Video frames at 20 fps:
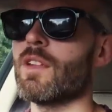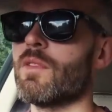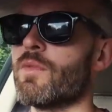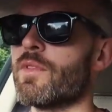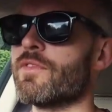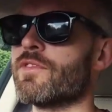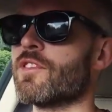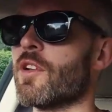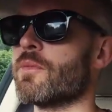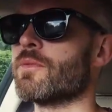
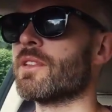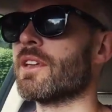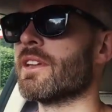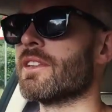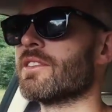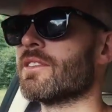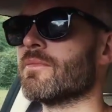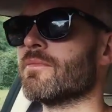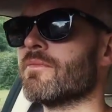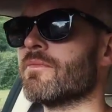We've stopped at
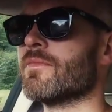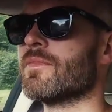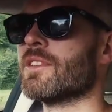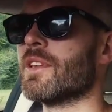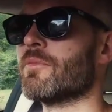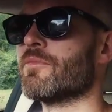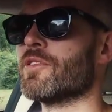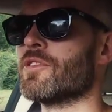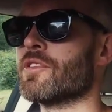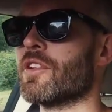some
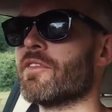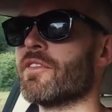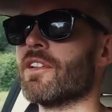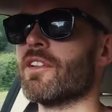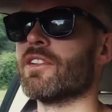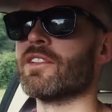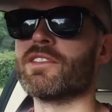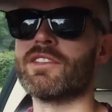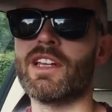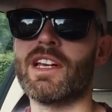temporary traffic
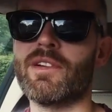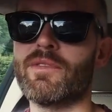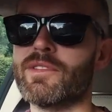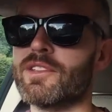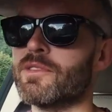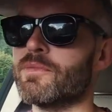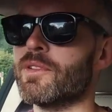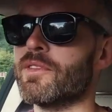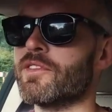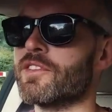lights now, which
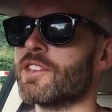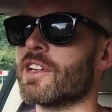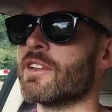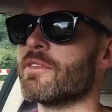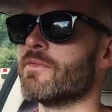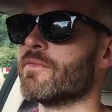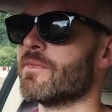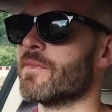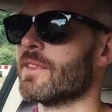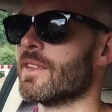is a bit of a
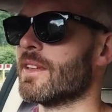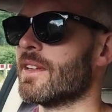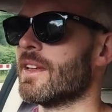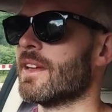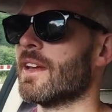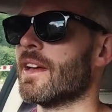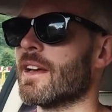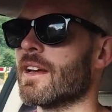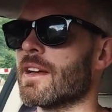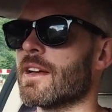shame.
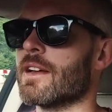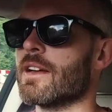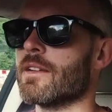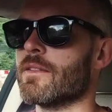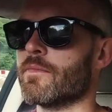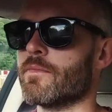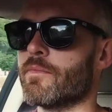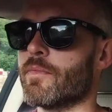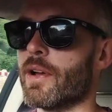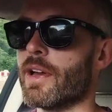
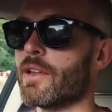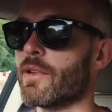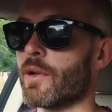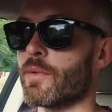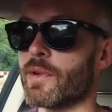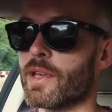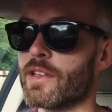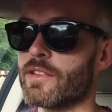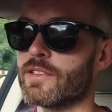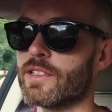But anyway,
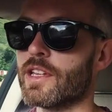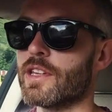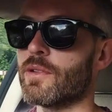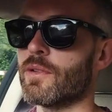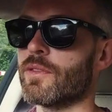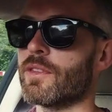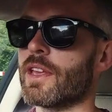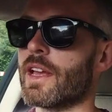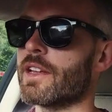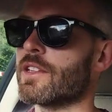we continue
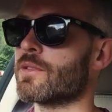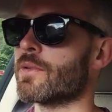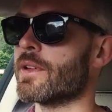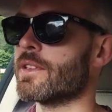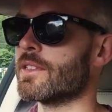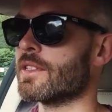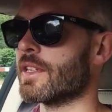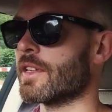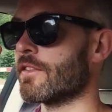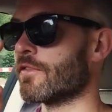on the
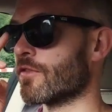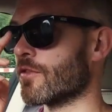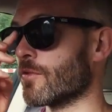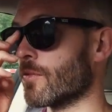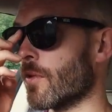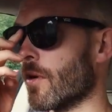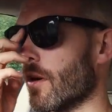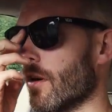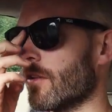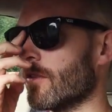A20 for a
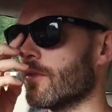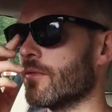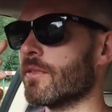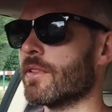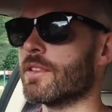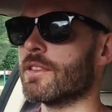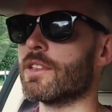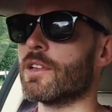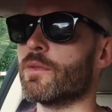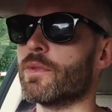while
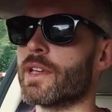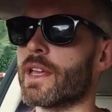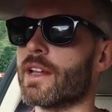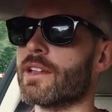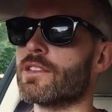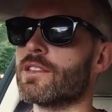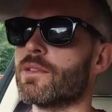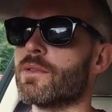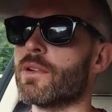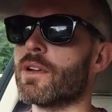until we
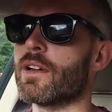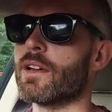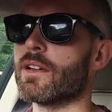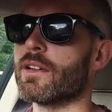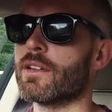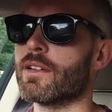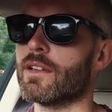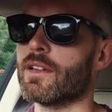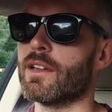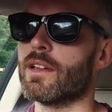get to
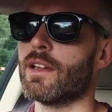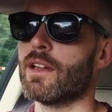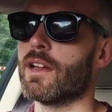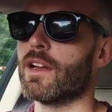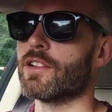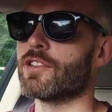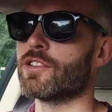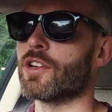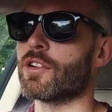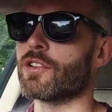a
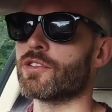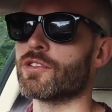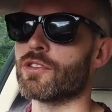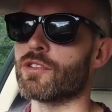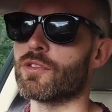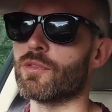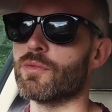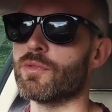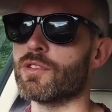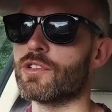
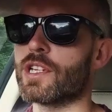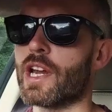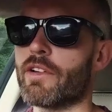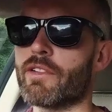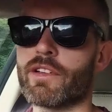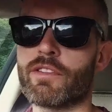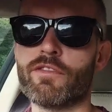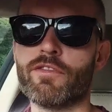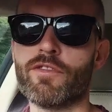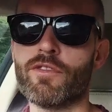junction called the
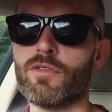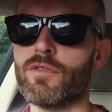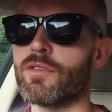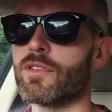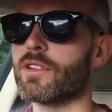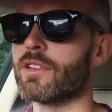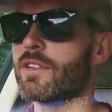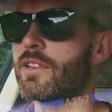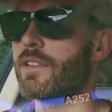Charing Fork.